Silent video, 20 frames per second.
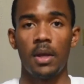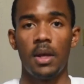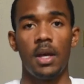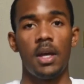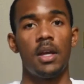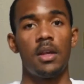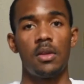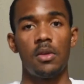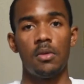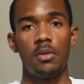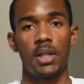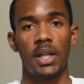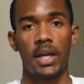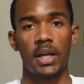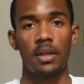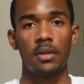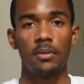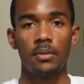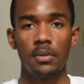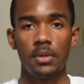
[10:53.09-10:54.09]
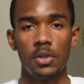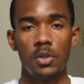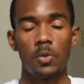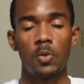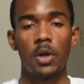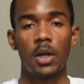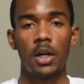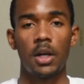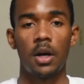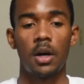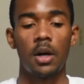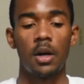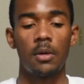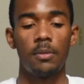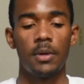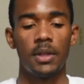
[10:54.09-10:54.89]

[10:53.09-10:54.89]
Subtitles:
and you work hard.